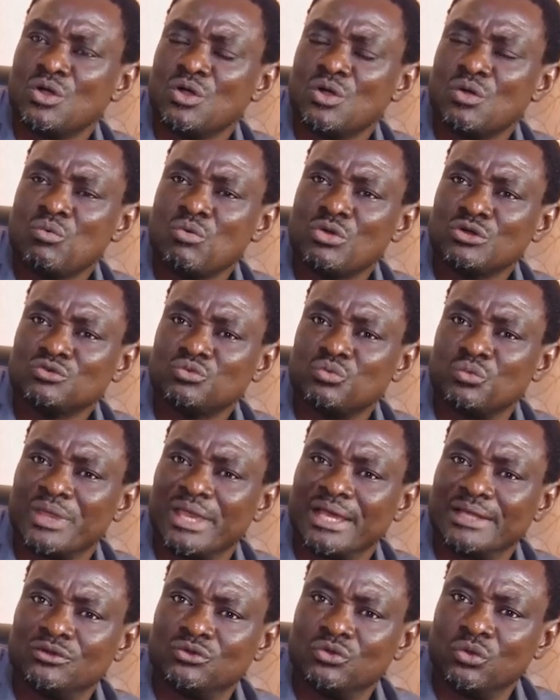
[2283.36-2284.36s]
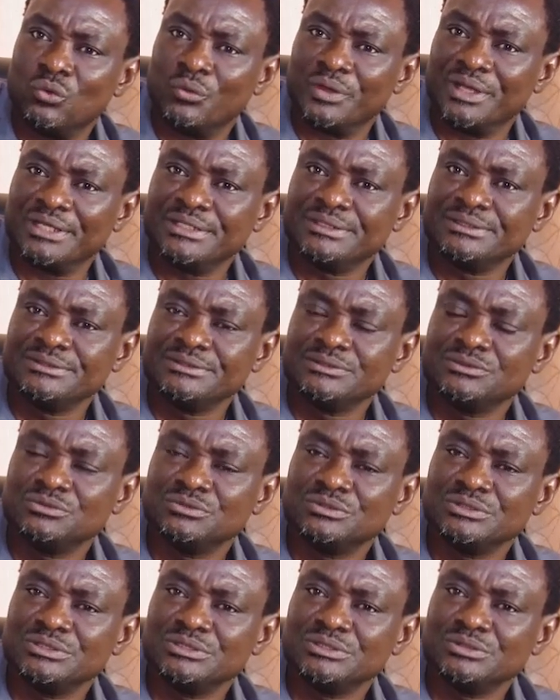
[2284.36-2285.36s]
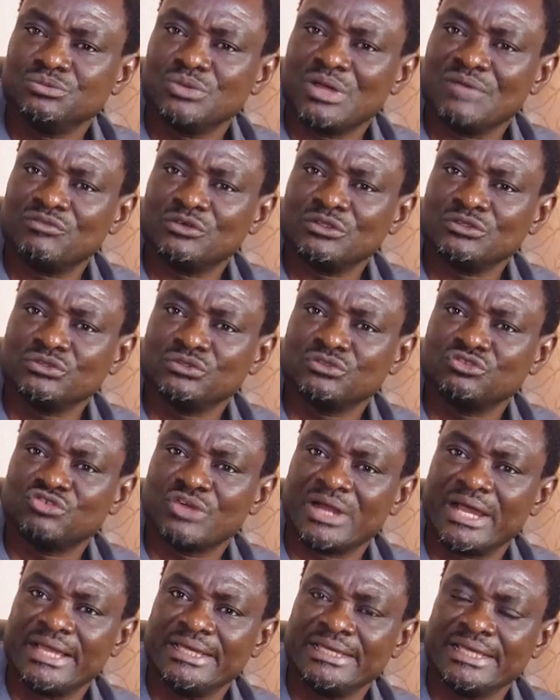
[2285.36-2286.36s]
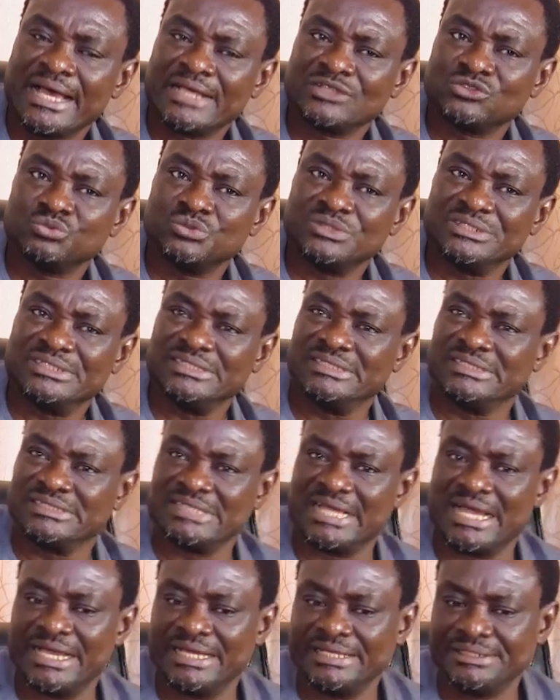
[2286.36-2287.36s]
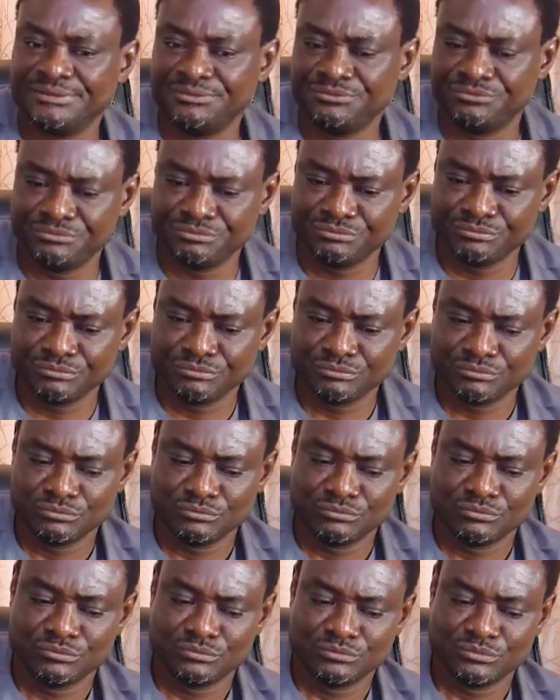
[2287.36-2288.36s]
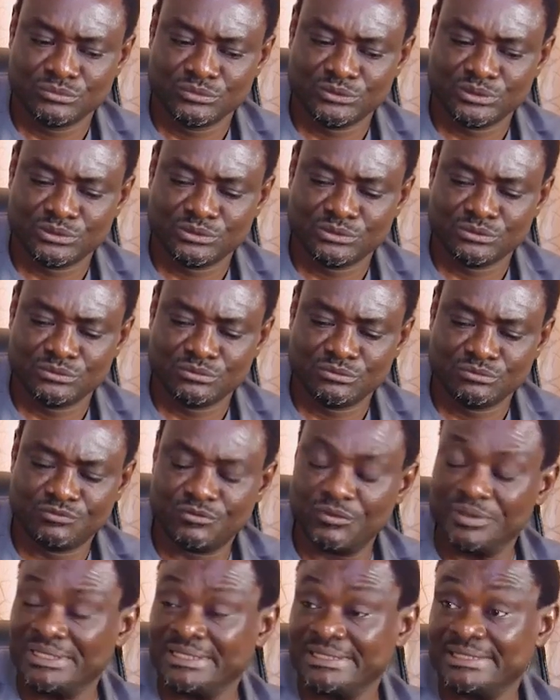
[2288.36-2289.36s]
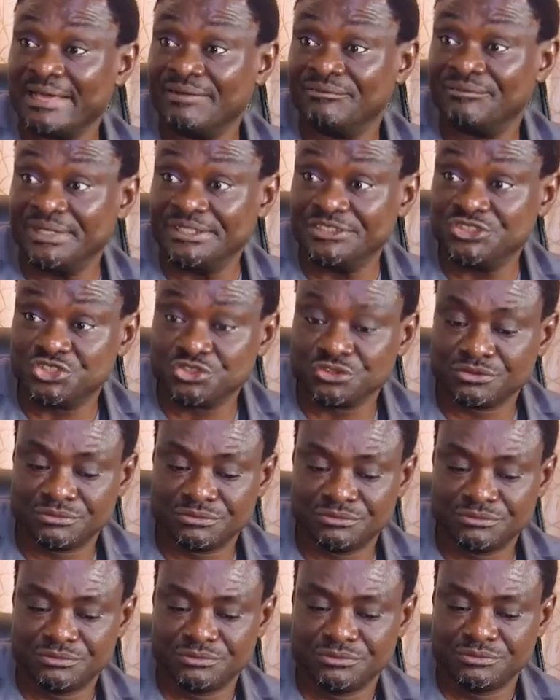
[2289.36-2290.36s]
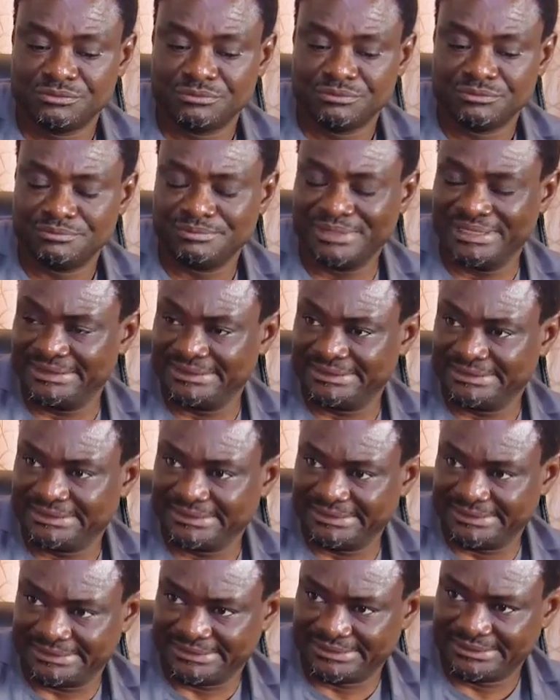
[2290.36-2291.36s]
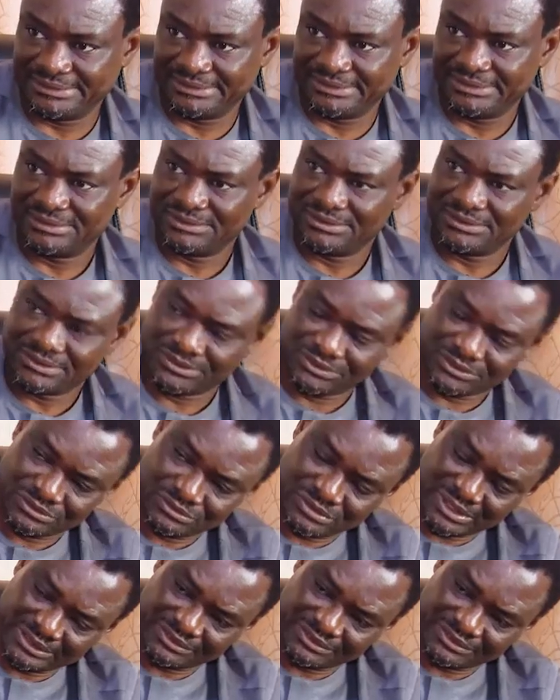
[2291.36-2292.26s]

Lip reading: what we are doing, we have also tried as we design for intervention by the state to